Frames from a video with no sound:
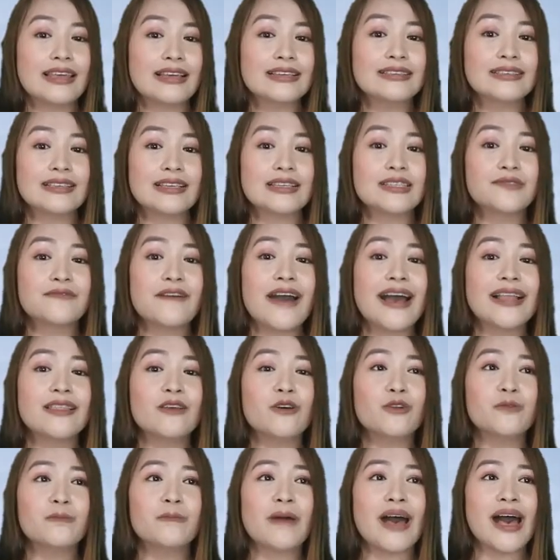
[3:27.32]
This is
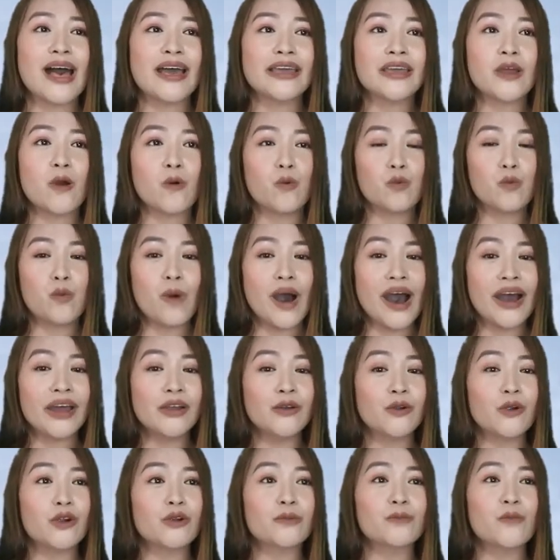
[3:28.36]
followed by
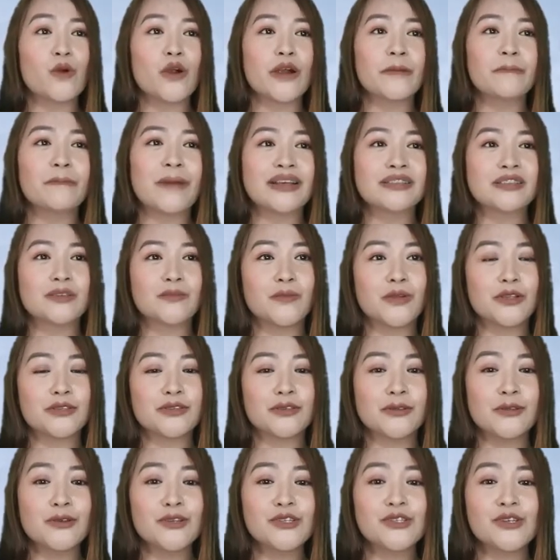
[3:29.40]
one or more possible
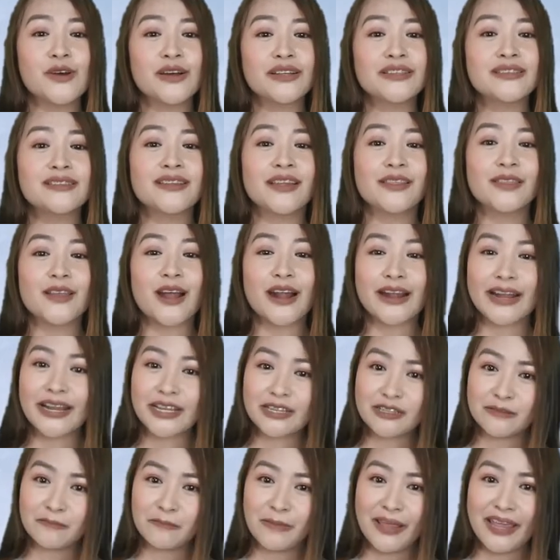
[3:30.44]
solutions that are
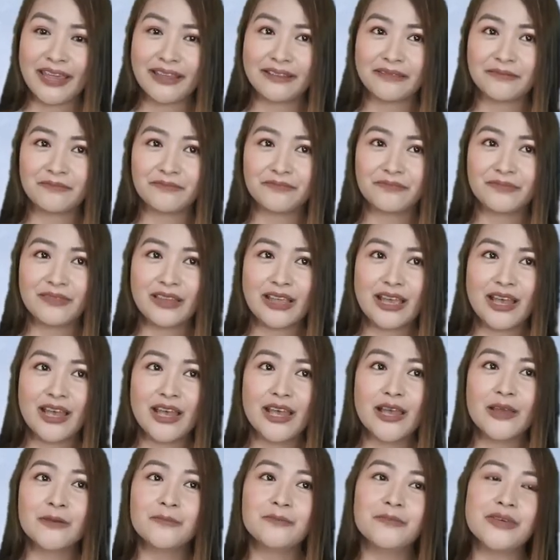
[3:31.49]
explained.
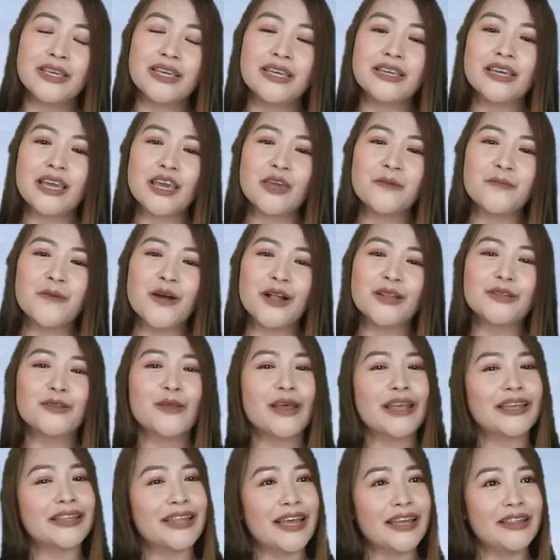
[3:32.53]
Being able to
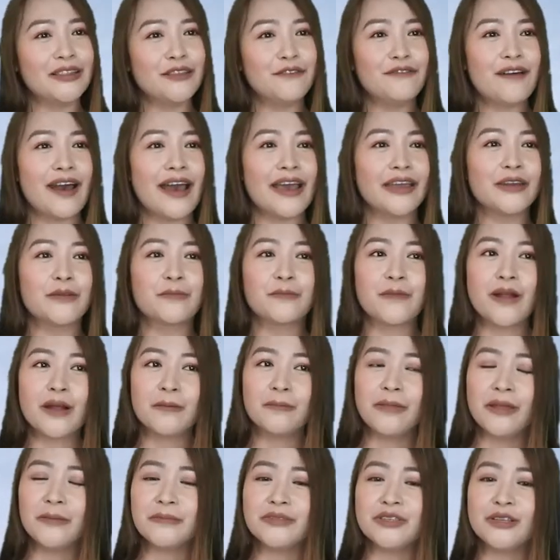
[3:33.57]
identify the
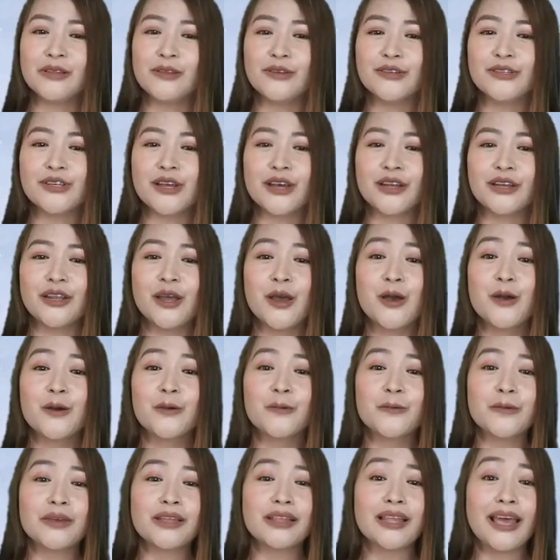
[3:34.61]
problem solution
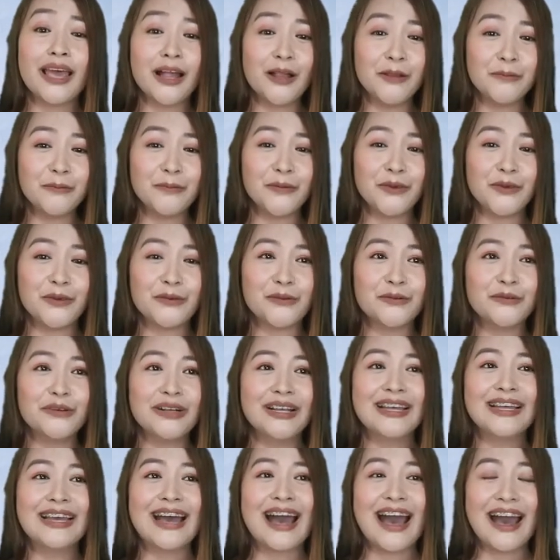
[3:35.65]
will help you
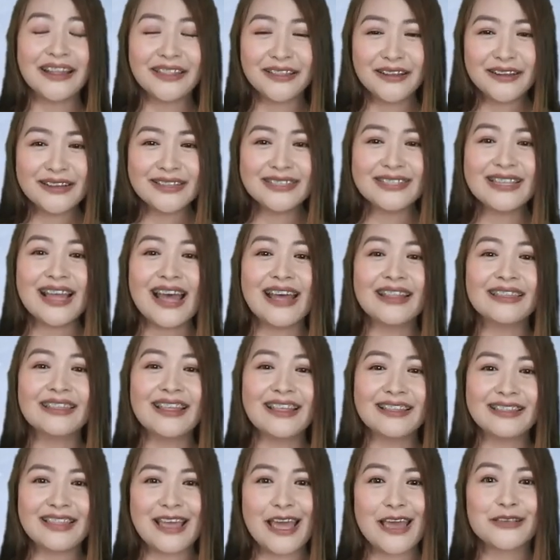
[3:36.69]
understand
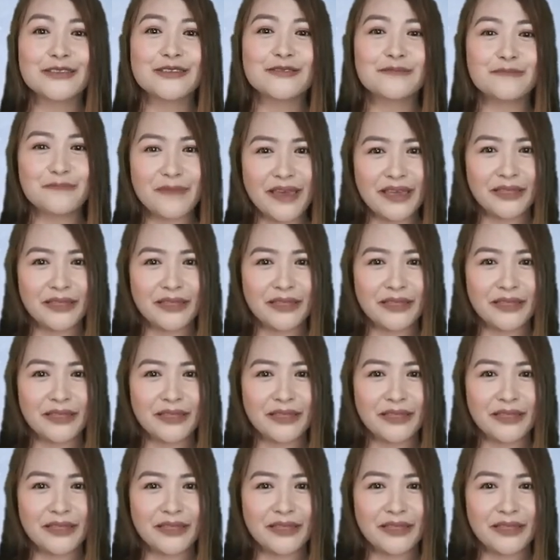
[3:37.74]
the text